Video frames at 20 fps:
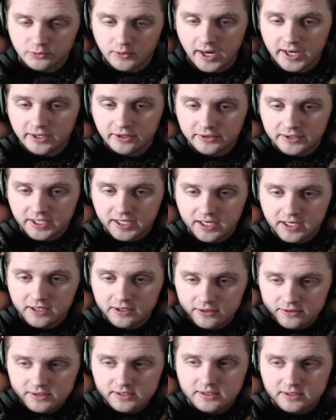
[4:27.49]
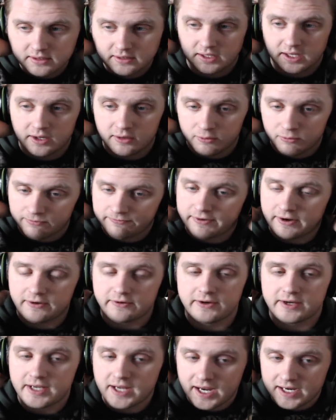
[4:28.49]
Goes right on the ears. They're
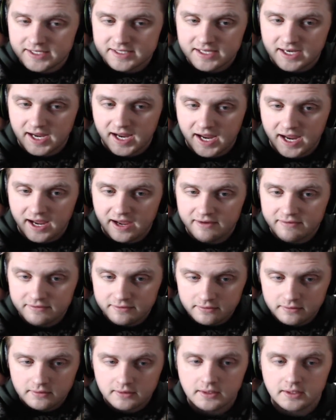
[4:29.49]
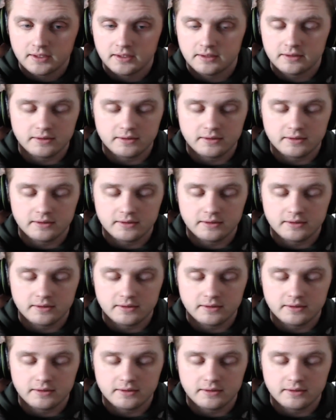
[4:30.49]
very nice to have.